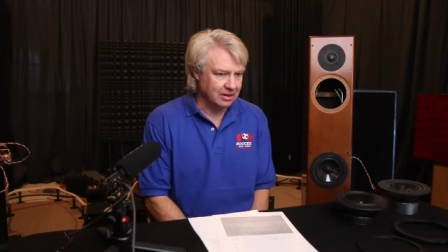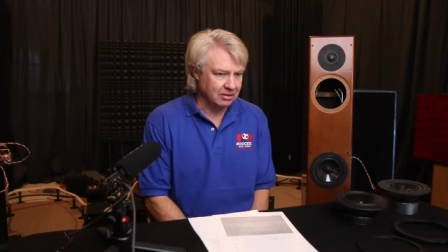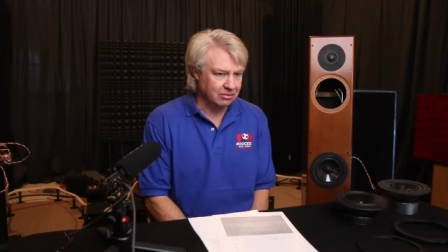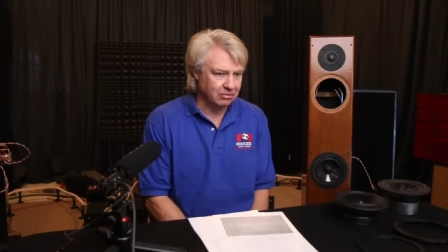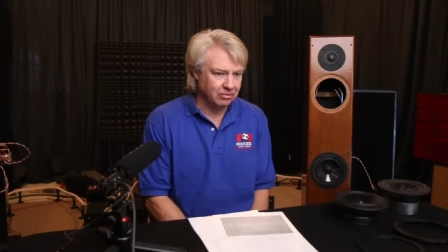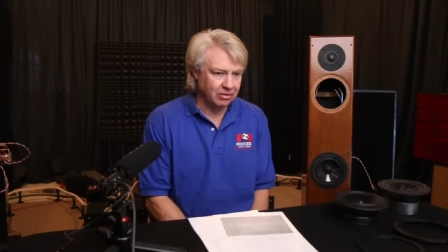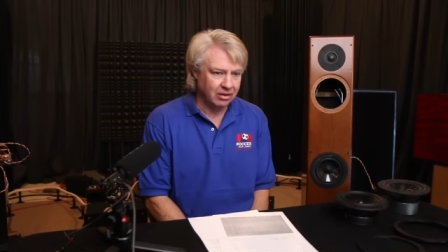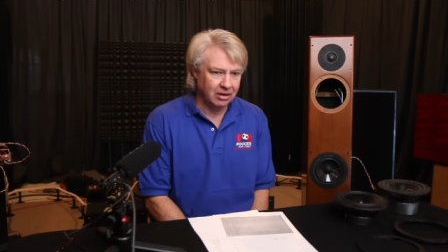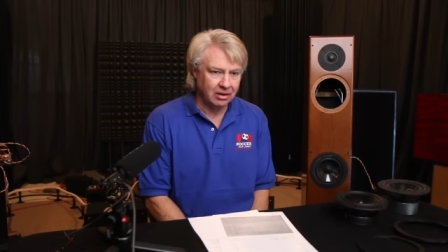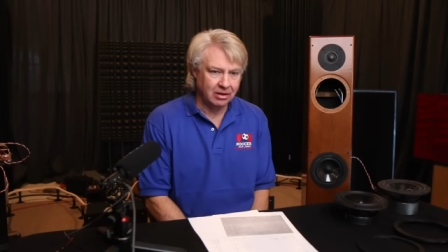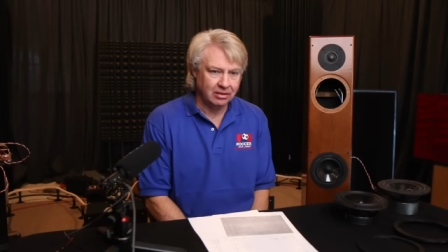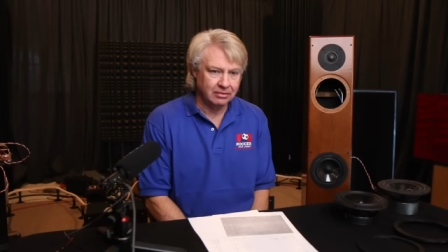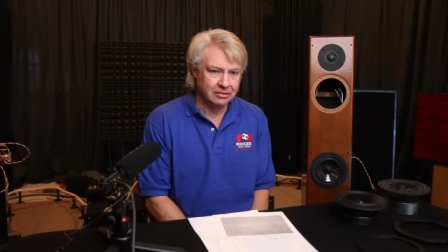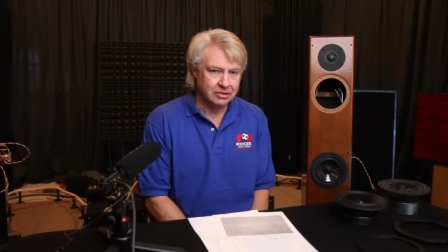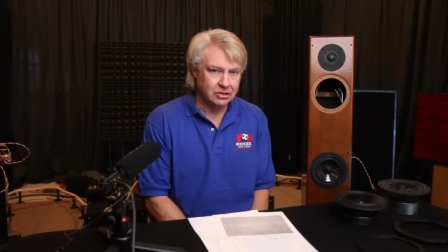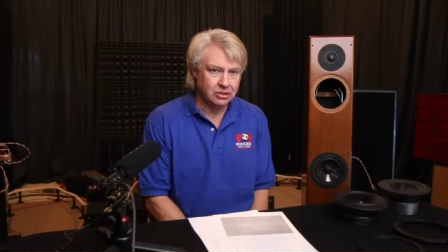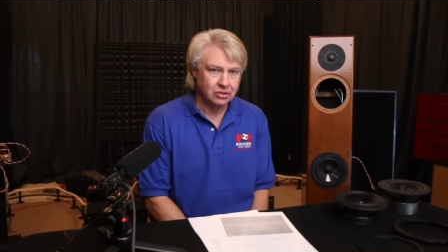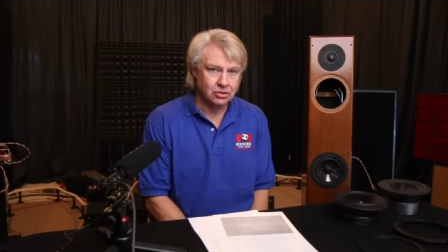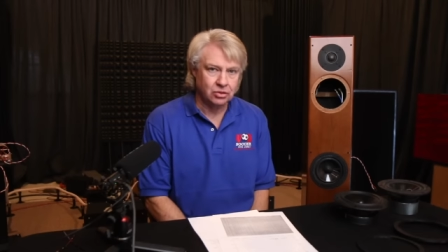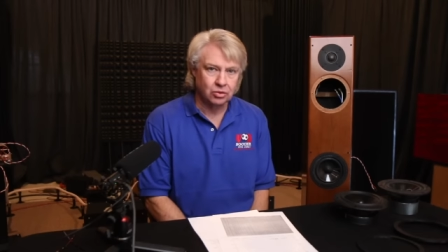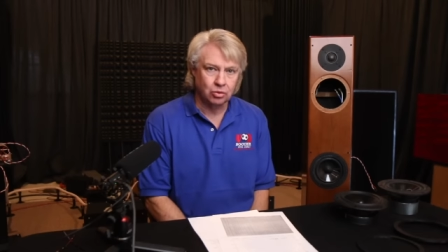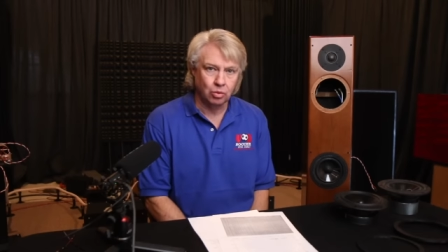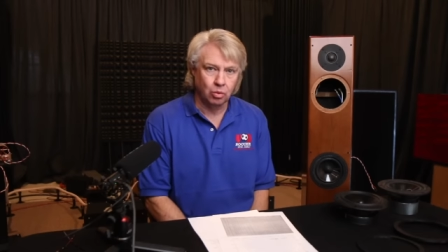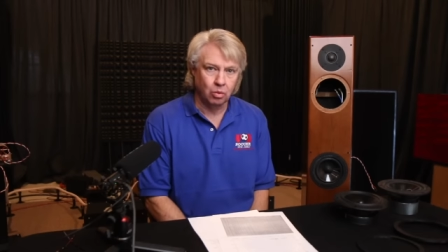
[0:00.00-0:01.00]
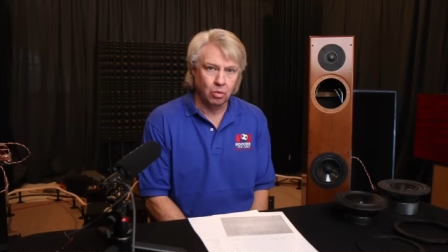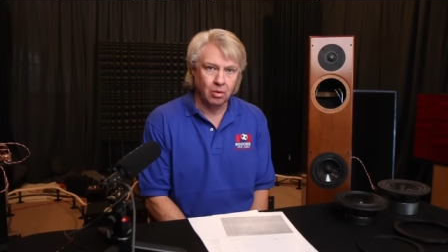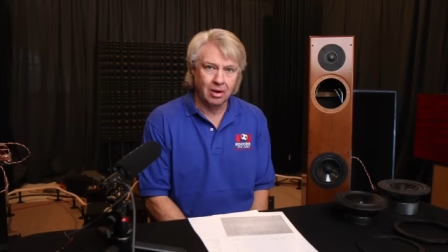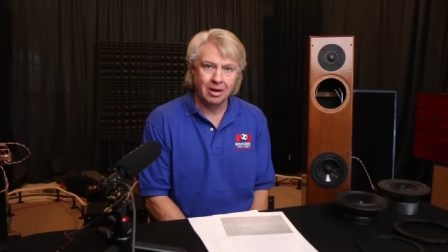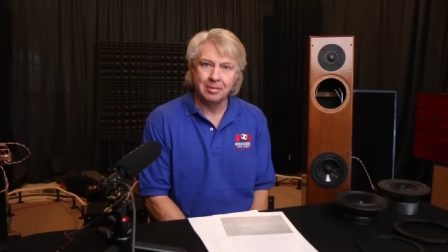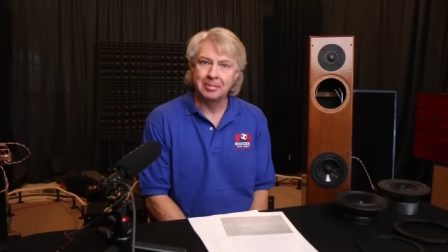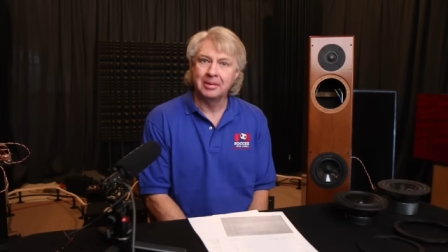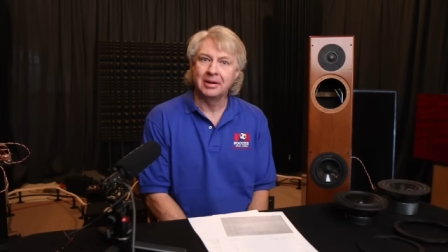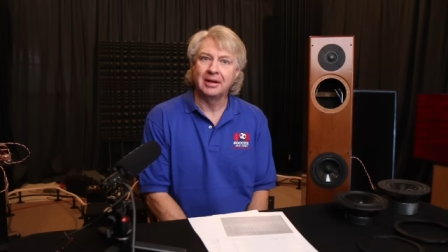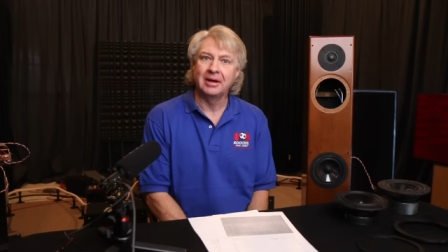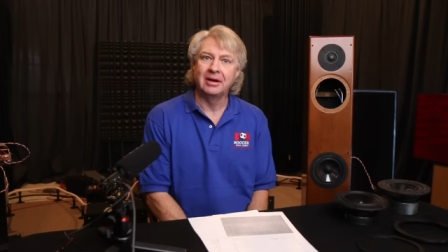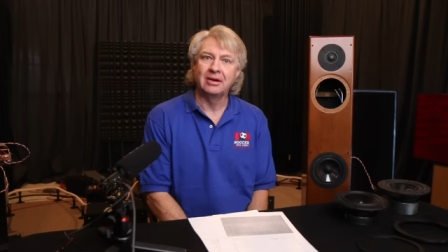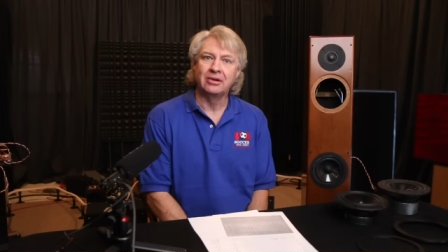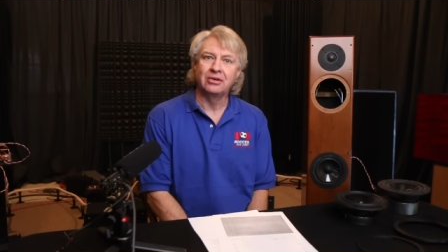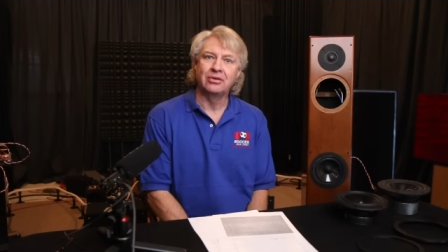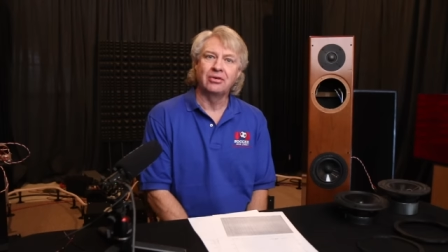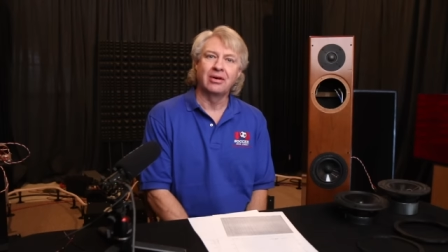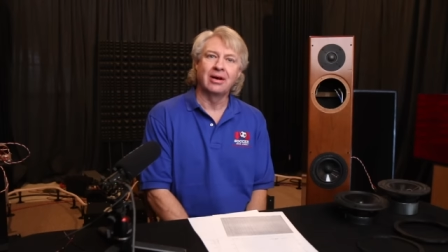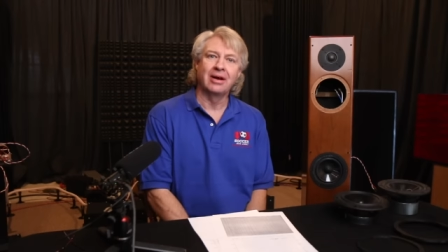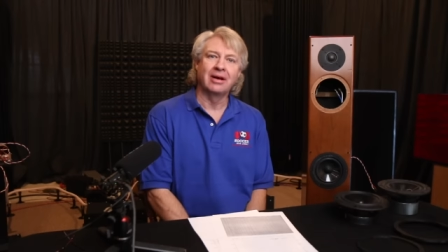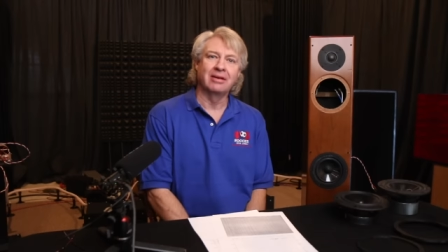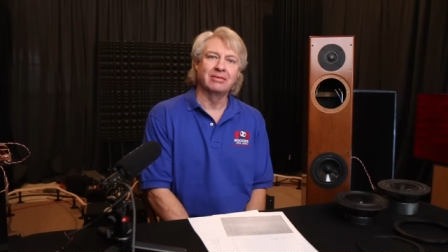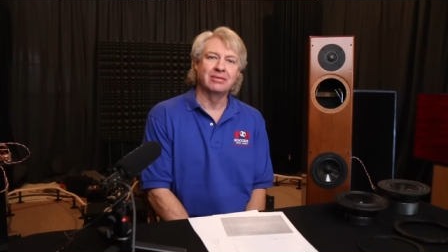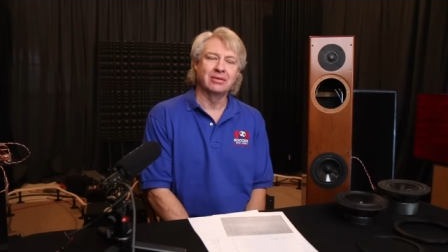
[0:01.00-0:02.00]
involves swapping out
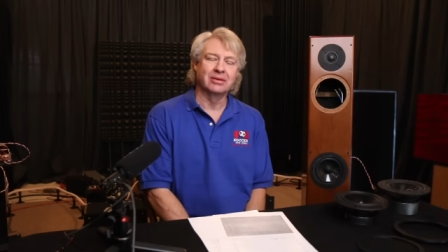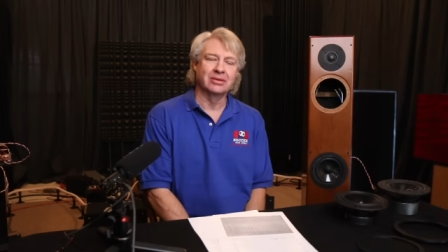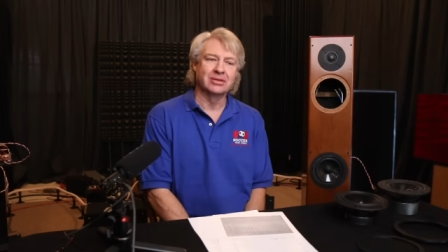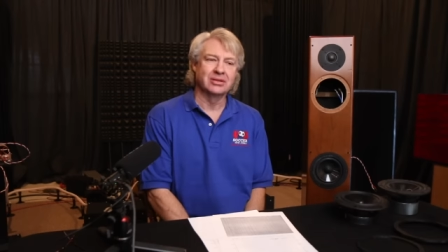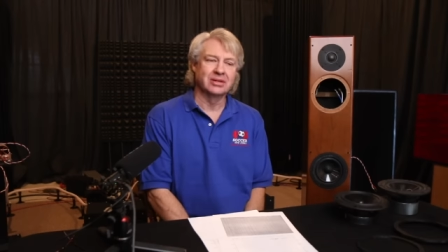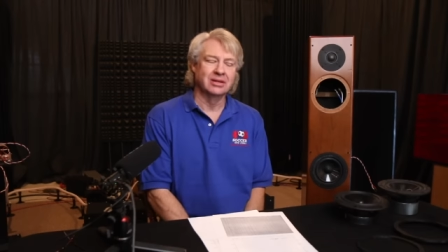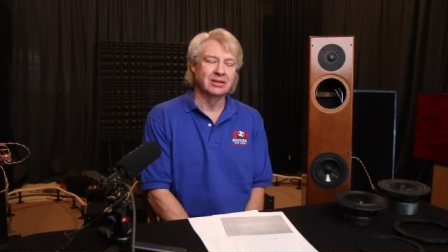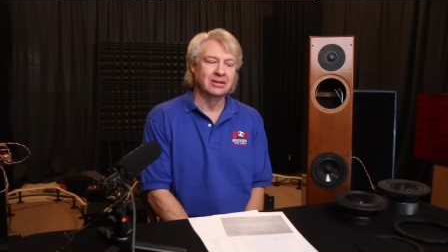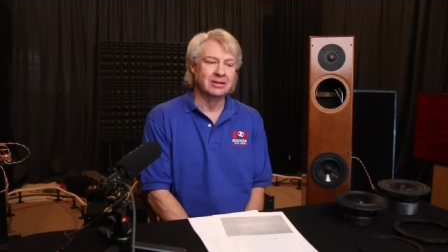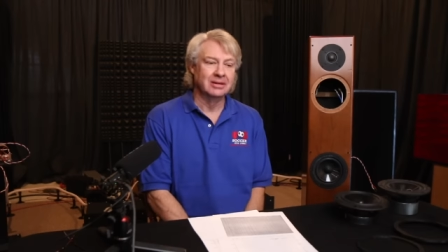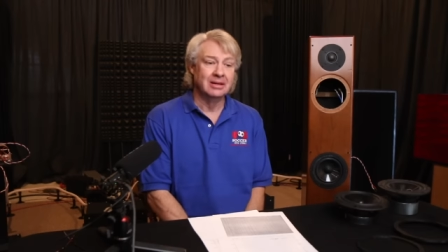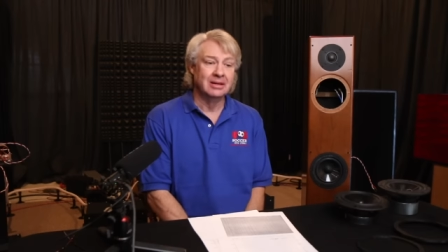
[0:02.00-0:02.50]
drivers.